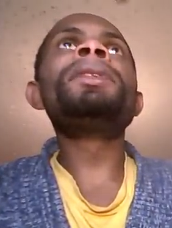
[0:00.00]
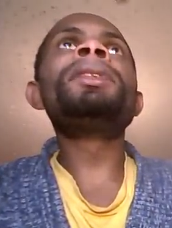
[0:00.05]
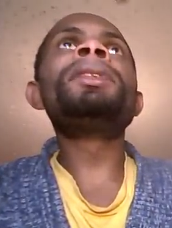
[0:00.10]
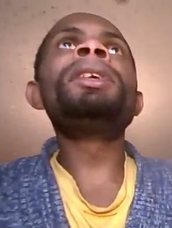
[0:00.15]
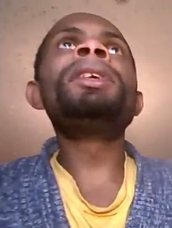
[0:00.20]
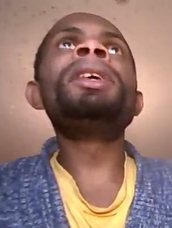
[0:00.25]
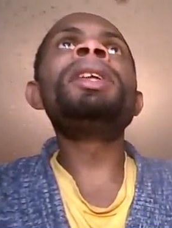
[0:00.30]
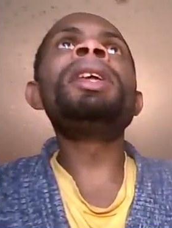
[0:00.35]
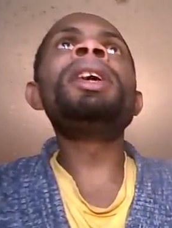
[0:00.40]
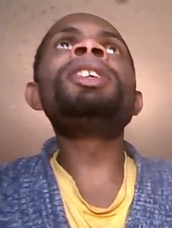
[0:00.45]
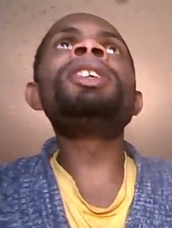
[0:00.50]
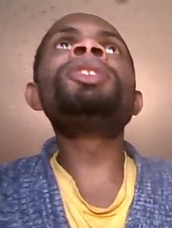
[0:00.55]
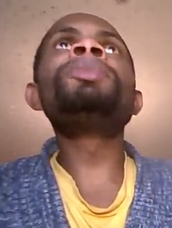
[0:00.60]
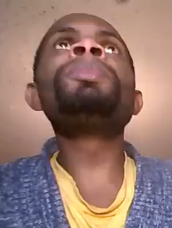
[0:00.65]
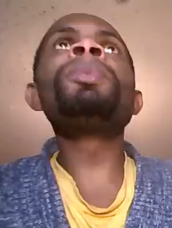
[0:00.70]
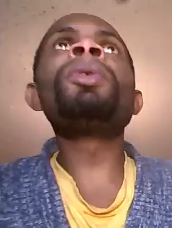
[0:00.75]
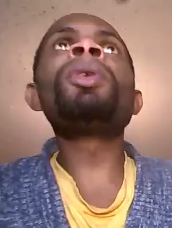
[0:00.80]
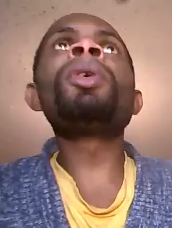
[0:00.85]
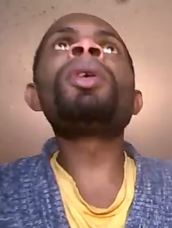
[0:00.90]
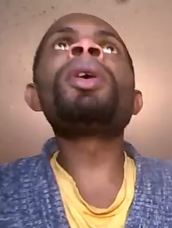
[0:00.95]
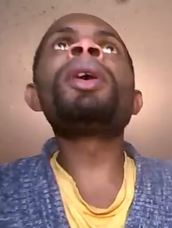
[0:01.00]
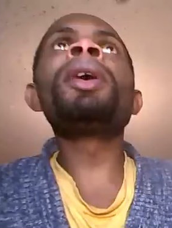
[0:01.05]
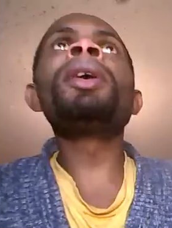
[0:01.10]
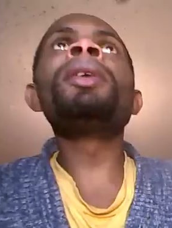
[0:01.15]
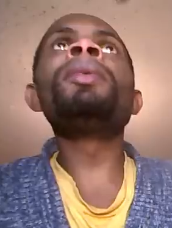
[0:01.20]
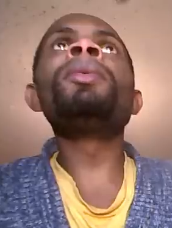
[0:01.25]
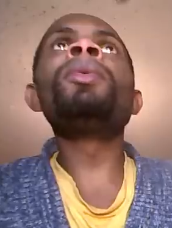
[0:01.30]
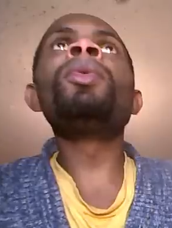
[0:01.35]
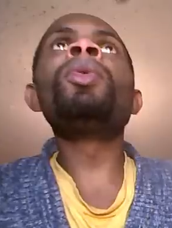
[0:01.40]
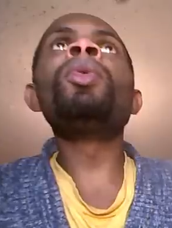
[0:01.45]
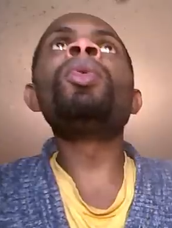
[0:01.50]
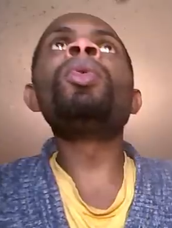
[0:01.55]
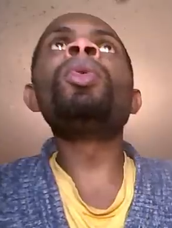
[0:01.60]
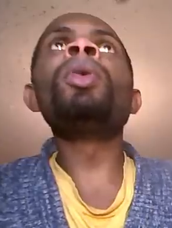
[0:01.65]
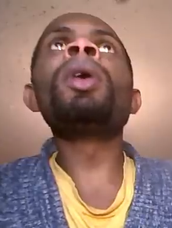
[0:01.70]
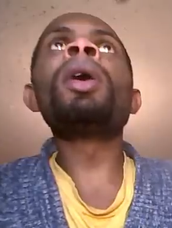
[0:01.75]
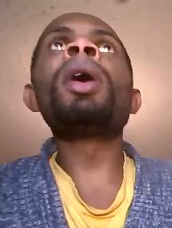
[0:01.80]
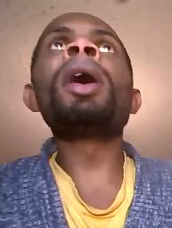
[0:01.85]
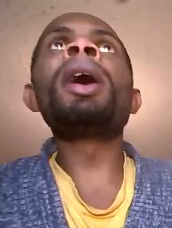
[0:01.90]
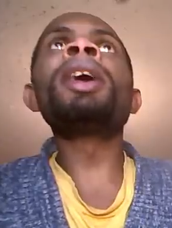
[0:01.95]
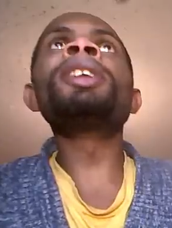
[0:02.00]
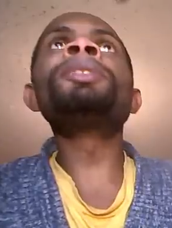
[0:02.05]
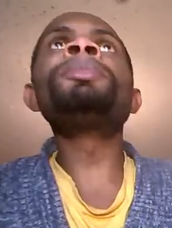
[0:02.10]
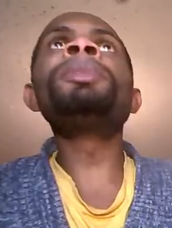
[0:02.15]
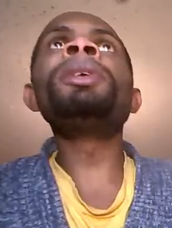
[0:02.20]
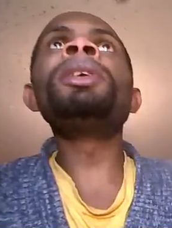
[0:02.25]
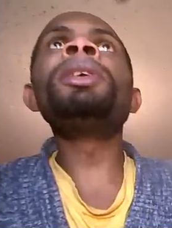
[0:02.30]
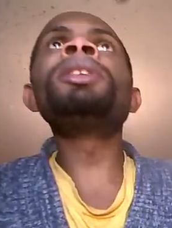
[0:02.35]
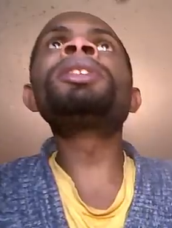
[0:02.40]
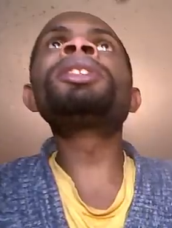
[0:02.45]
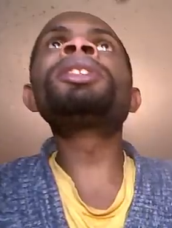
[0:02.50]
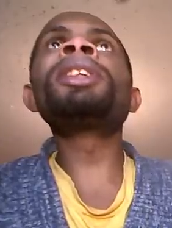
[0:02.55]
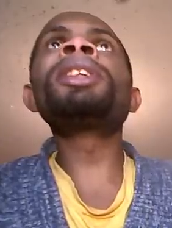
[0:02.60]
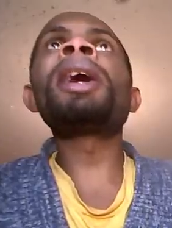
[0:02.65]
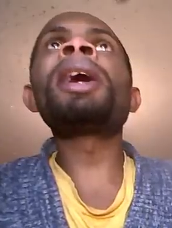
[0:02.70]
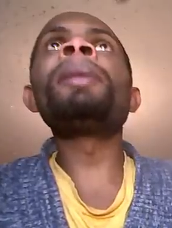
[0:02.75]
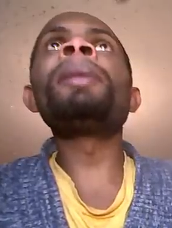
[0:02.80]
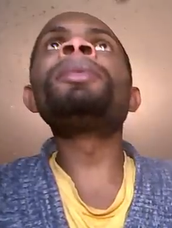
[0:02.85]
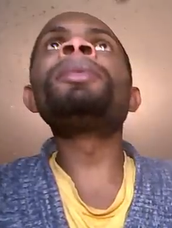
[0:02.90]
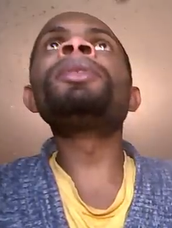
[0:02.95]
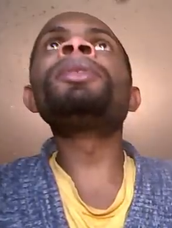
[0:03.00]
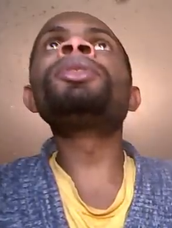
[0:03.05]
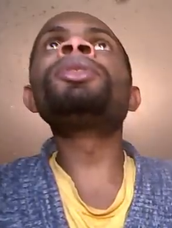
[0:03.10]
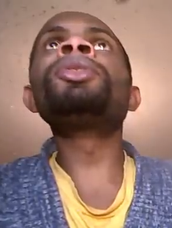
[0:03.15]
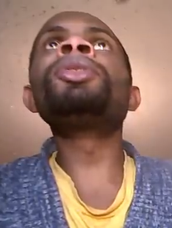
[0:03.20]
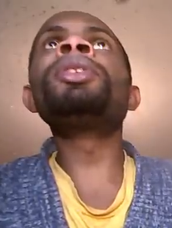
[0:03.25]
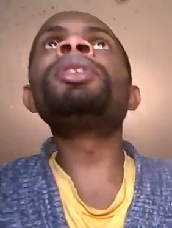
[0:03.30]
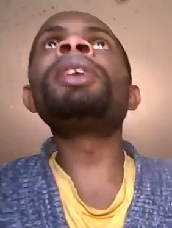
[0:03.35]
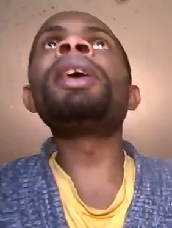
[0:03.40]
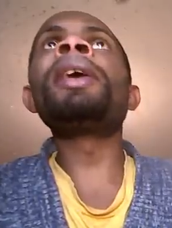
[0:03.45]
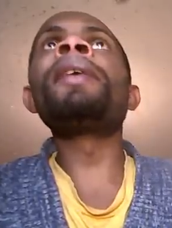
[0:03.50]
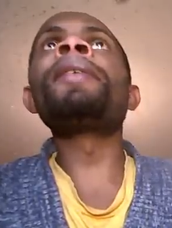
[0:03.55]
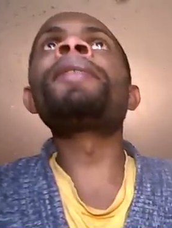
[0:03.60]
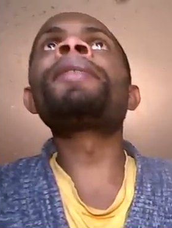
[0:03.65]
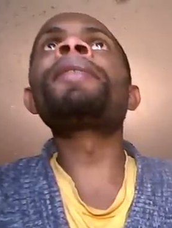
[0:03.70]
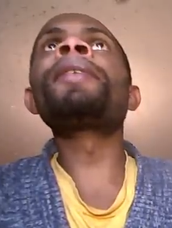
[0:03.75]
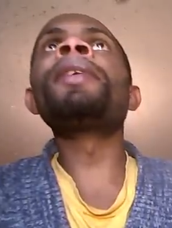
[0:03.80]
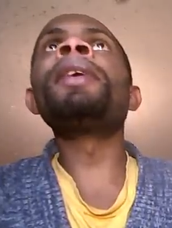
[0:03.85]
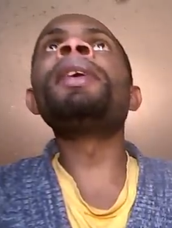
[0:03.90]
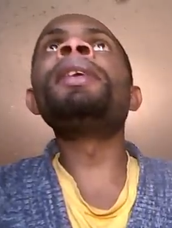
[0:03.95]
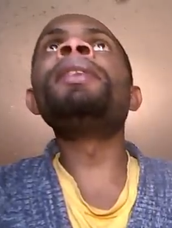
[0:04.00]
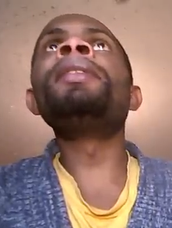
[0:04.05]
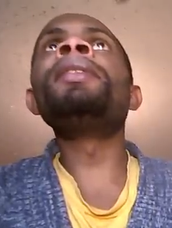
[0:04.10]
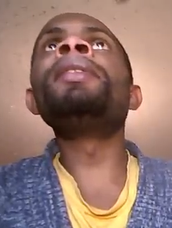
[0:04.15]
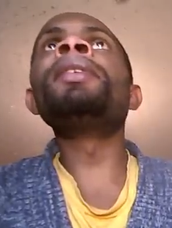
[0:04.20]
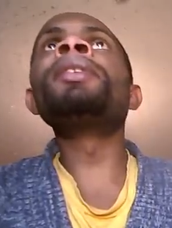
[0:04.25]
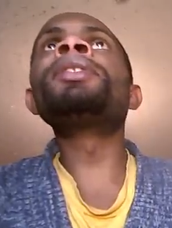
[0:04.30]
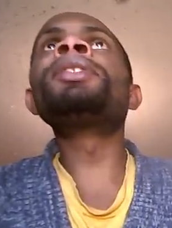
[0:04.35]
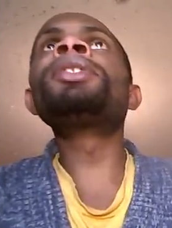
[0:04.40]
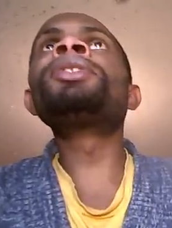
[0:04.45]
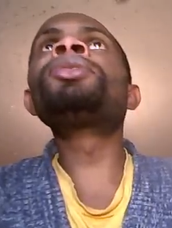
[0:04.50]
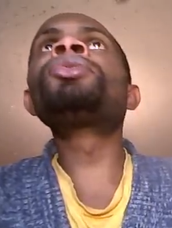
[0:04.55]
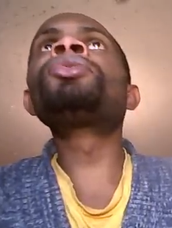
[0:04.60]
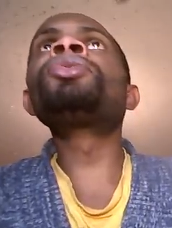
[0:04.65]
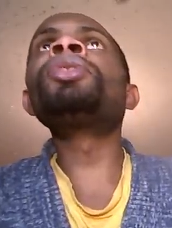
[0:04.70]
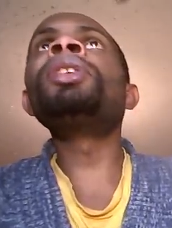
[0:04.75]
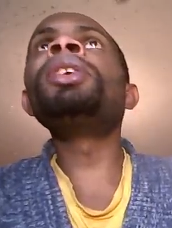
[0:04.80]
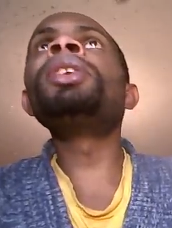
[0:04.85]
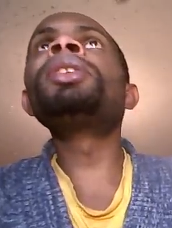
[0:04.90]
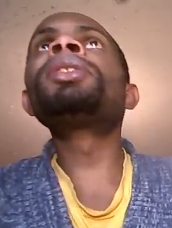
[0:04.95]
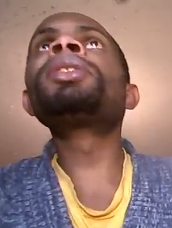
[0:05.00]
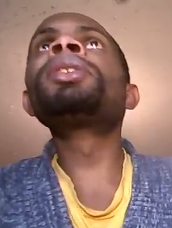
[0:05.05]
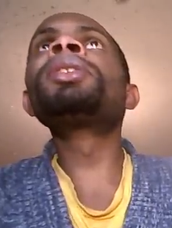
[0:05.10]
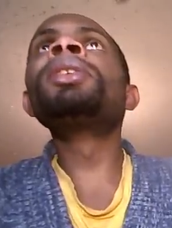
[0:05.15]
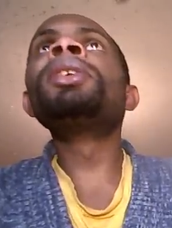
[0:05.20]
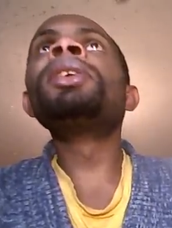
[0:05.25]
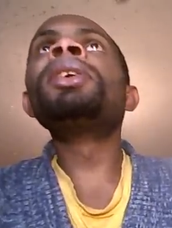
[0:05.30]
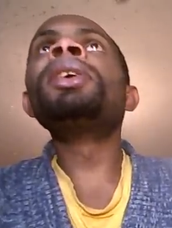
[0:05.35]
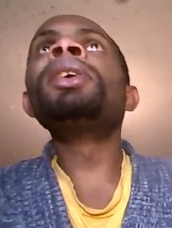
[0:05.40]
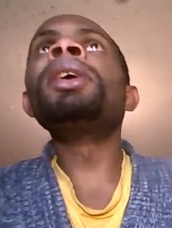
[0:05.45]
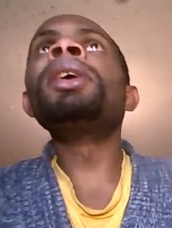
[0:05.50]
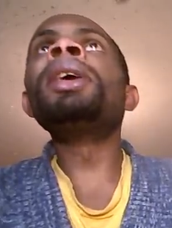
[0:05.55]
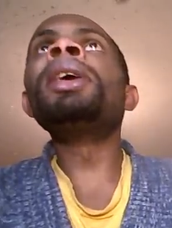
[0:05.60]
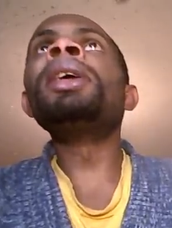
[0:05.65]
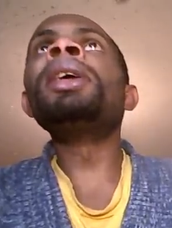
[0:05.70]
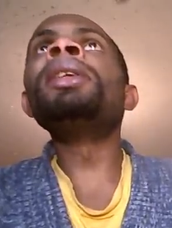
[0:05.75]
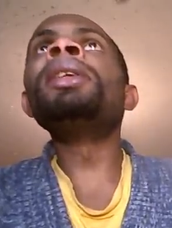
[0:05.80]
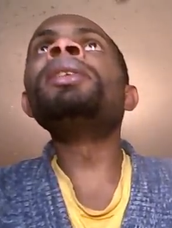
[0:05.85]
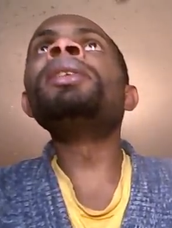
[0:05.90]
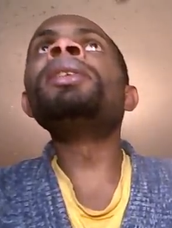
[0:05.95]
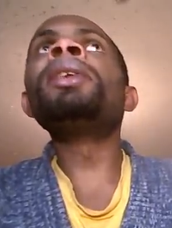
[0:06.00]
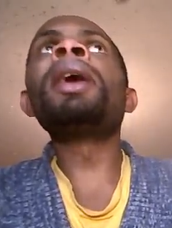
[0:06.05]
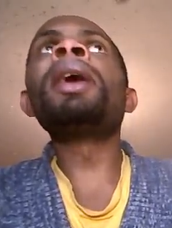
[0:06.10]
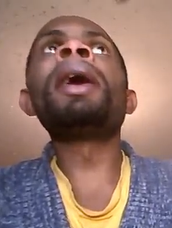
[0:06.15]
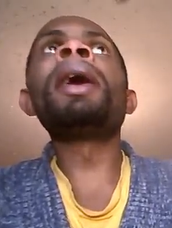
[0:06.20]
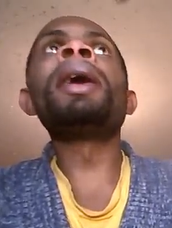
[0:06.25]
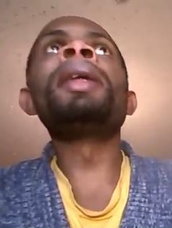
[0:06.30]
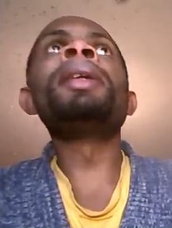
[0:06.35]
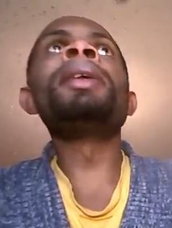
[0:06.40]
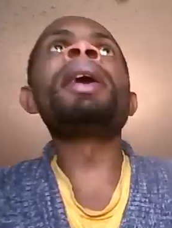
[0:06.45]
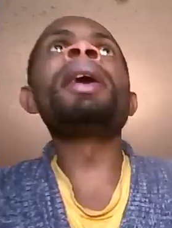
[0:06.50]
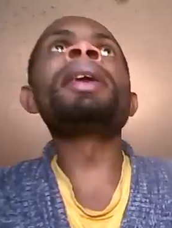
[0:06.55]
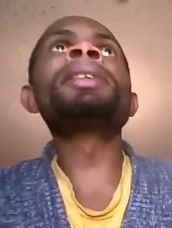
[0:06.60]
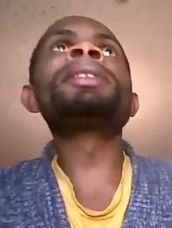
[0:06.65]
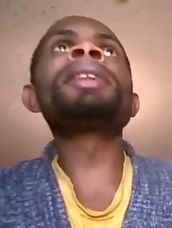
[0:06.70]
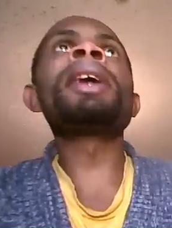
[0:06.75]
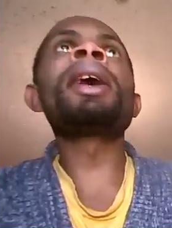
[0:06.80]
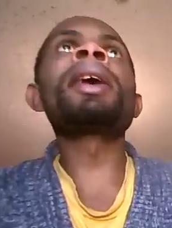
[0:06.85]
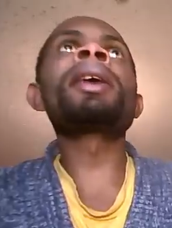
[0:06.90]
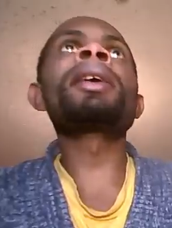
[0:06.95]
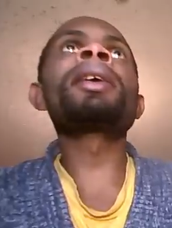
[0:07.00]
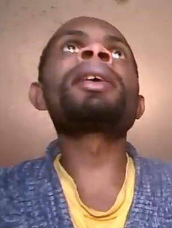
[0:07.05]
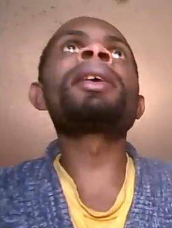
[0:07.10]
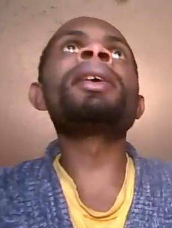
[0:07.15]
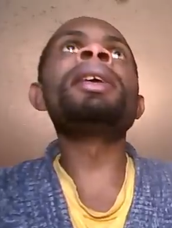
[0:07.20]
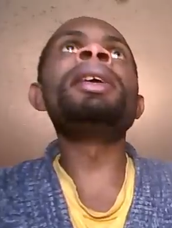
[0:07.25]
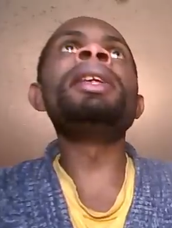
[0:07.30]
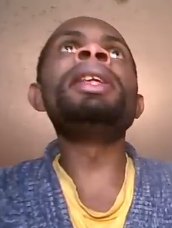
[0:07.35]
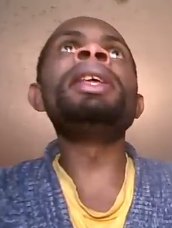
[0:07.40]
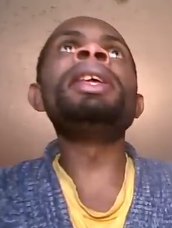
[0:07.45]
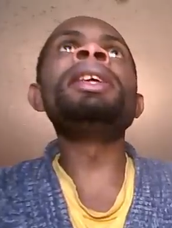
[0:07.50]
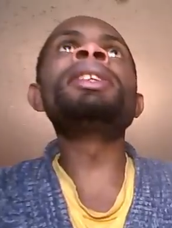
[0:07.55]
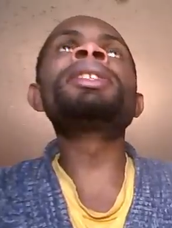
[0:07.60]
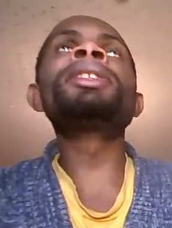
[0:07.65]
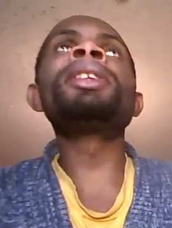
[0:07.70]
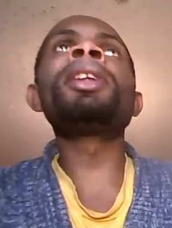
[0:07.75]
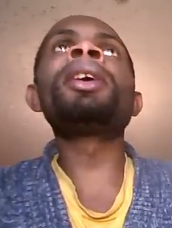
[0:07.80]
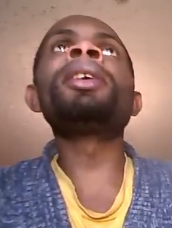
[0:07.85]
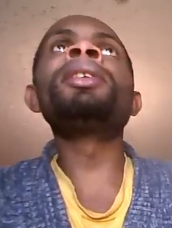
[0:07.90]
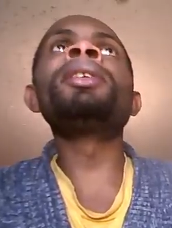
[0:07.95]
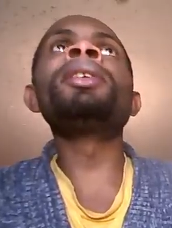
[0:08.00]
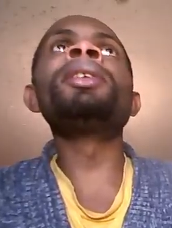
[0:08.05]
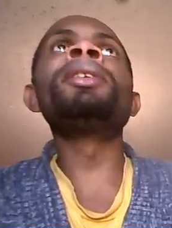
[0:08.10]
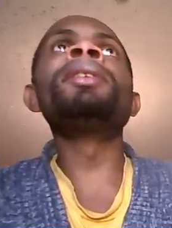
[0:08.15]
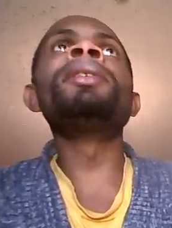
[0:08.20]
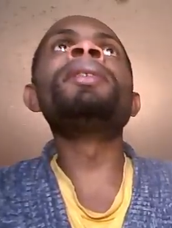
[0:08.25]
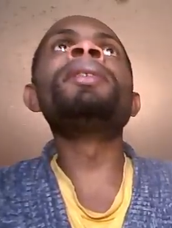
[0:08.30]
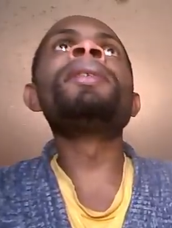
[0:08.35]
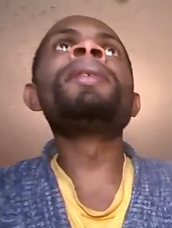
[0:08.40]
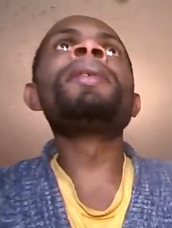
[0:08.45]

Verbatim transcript: teenage boy has been stabbed to death in the street in an attack in East London.